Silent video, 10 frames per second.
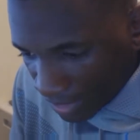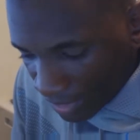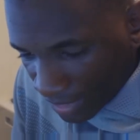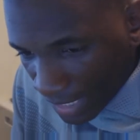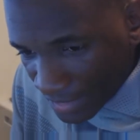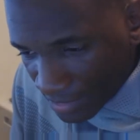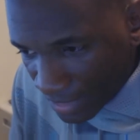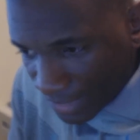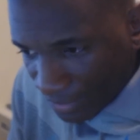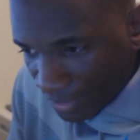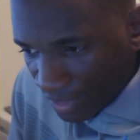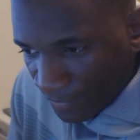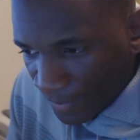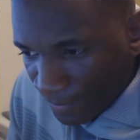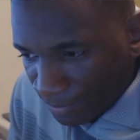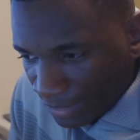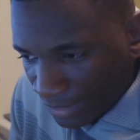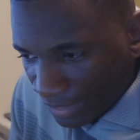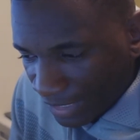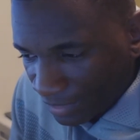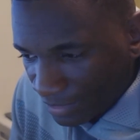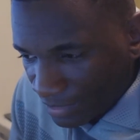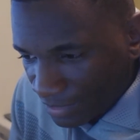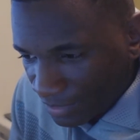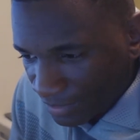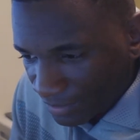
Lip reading: Hey guys, it's Anthony, the MMA and political analyst.